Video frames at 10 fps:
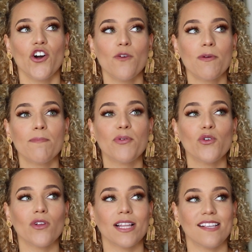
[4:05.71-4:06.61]
Uber
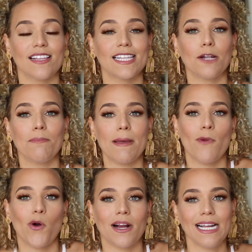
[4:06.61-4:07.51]
pool is a little bit
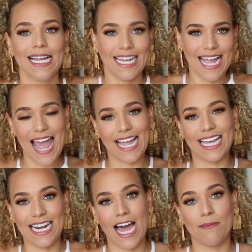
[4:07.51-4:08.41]
more
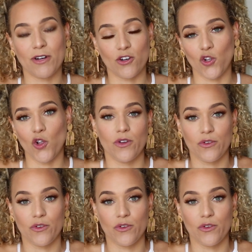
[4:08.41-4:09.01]
economical.